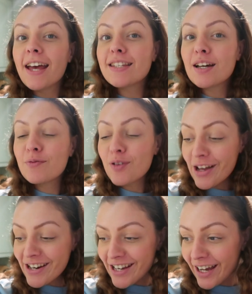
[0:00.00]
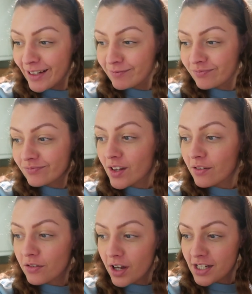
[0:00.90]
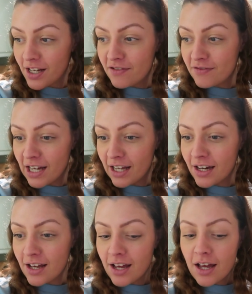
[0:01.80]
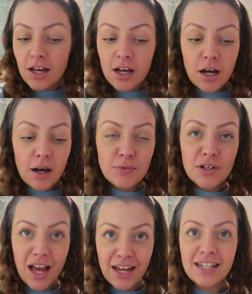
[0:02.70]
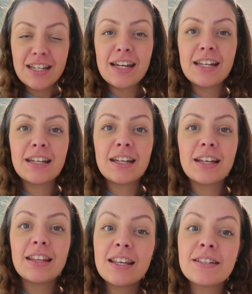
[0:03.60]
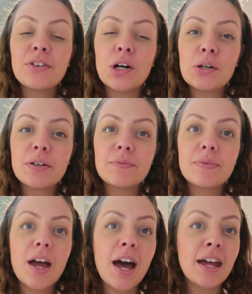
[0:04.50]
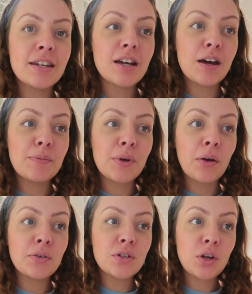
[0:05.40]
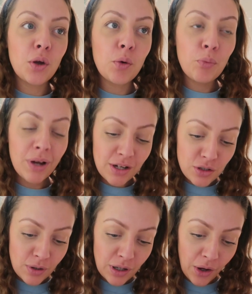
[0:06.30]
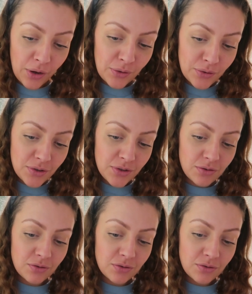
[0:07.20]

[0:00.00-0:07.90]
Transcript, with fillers: It's now Friday, Friday evening. I'm just editing this vlog and I'm going to bring it to a close.